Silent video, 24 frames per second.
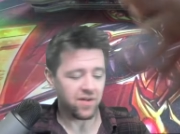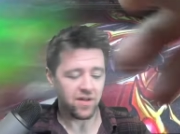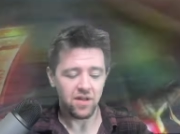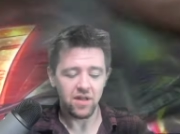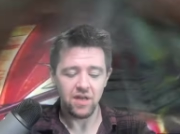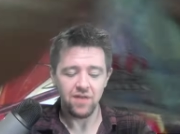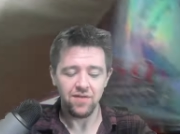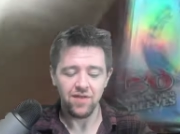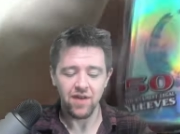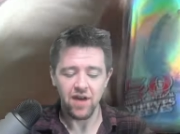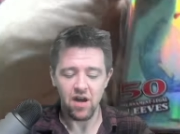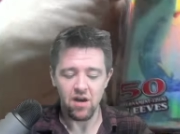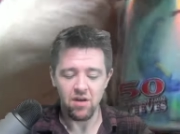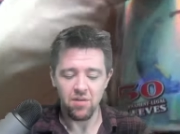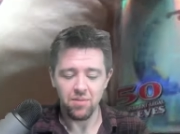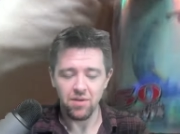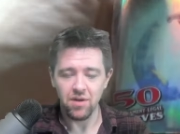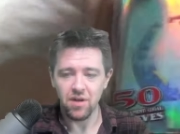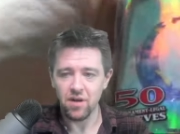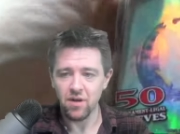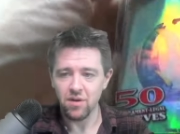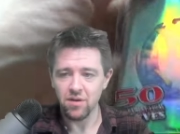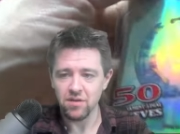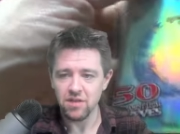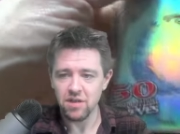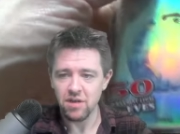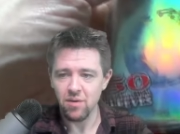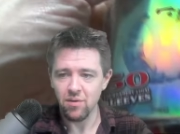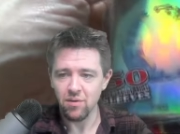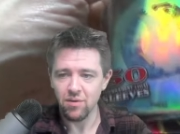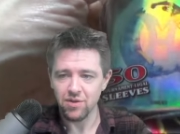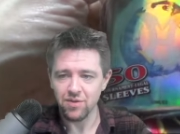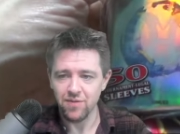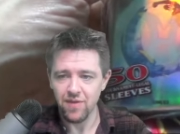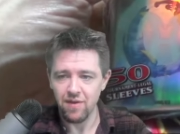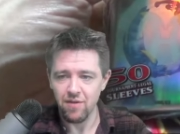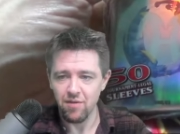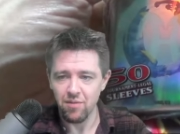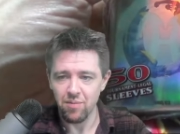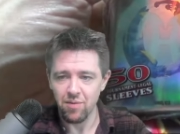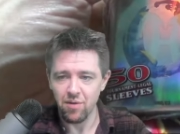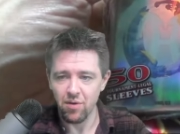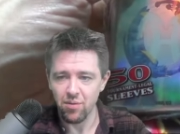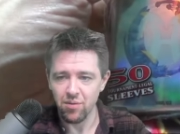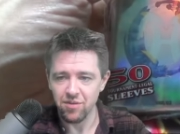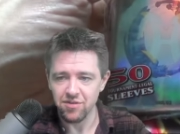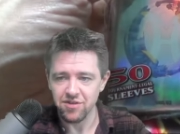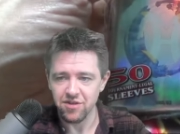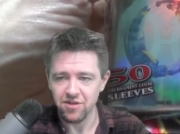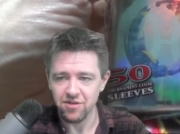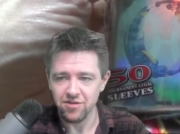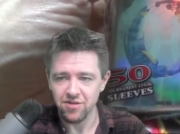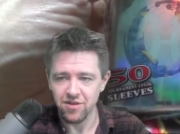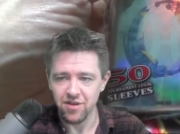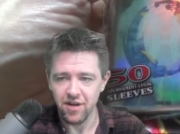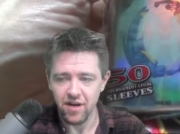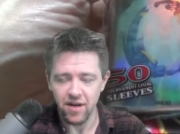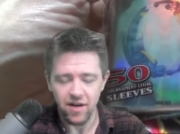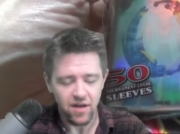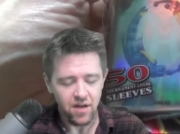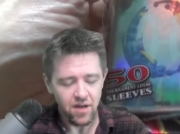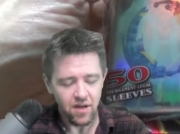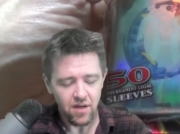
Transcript: Leave a comment below, tell me what your favorite pull was here today,